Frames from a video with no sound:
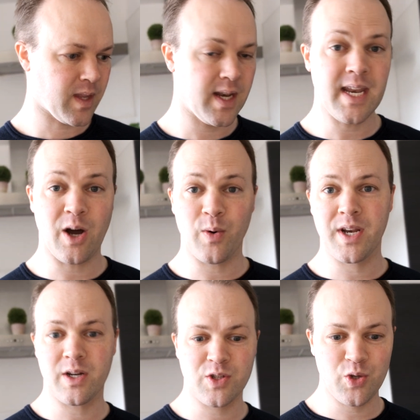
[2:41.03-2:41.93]
Now, what
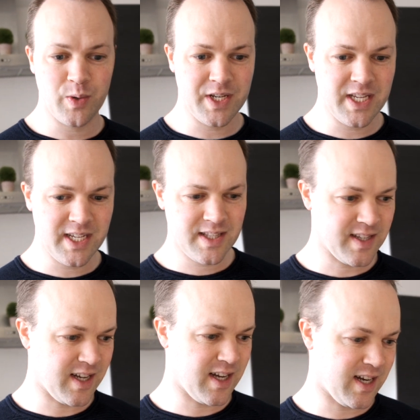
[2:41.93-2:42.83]
else do we
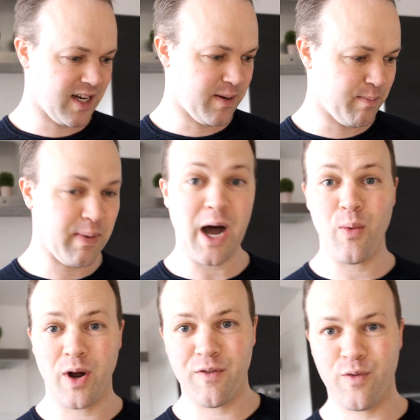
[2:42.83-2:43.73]
need?
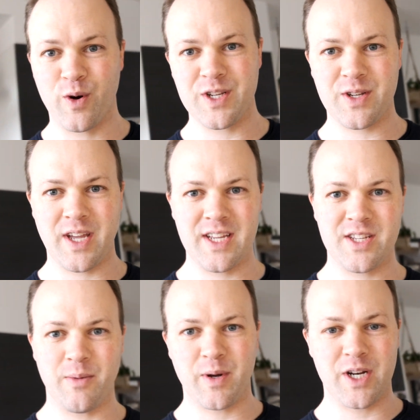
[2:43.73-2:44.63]
Bawang, of course, okay?
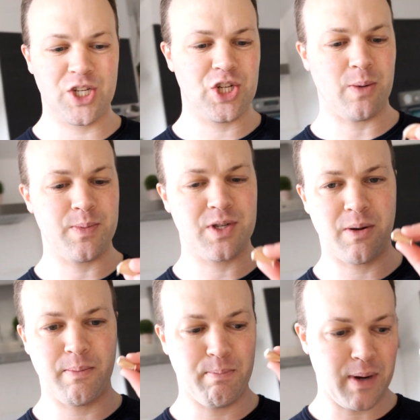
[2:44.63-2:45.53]
So I'm gonna chop
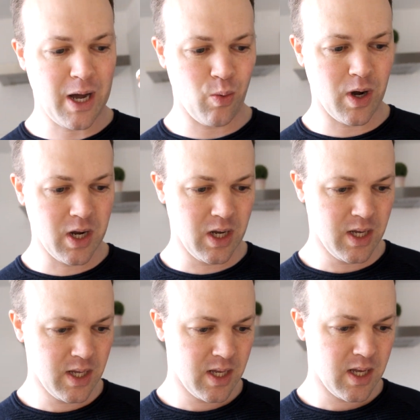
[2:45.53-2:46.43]
some bawang.
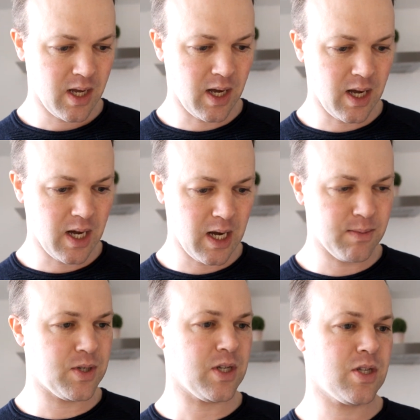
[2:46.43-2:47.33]

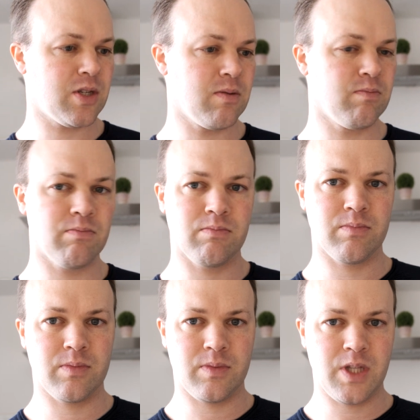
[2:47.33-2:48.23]
Just
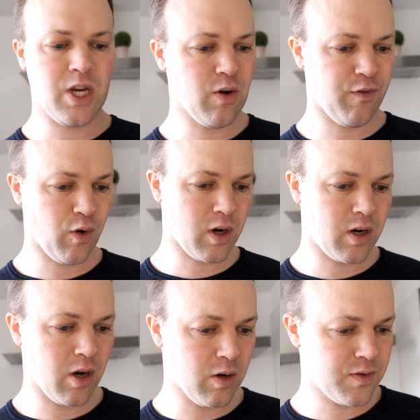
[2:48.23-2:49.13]
3 or 4
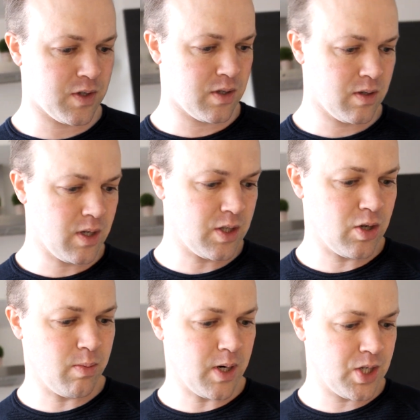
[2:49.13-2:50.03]
cloves, not
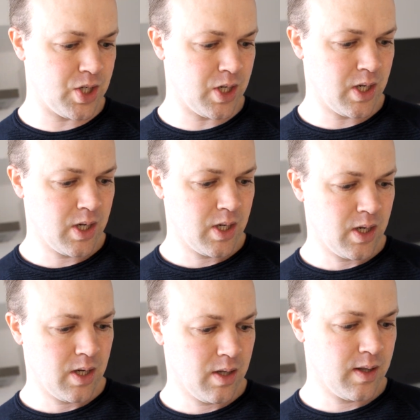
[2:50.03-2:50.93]
so much.
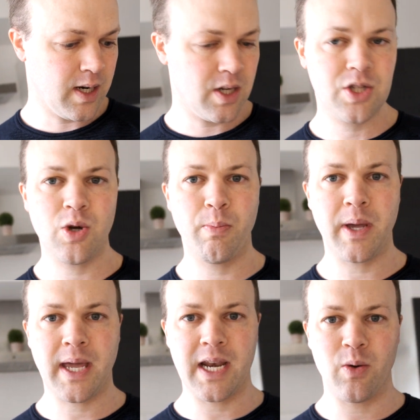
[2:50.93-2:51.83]
They're not so
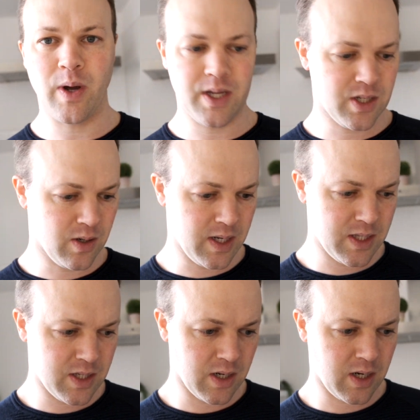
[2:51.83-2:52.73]
big anyway, so
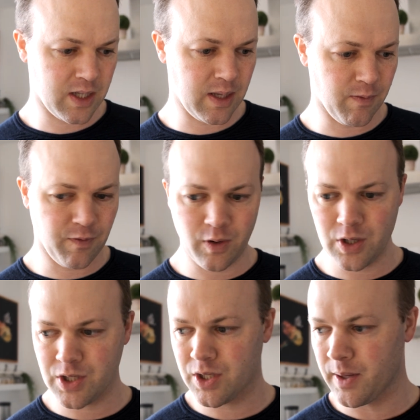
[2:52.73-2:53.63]
let's cut them
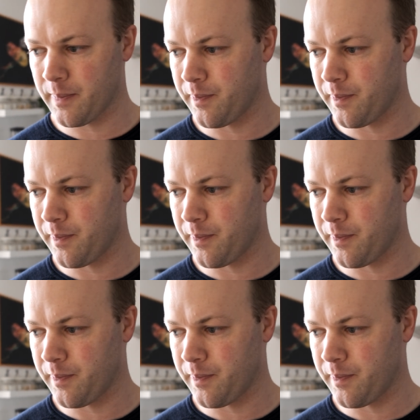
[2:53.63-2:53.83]
first.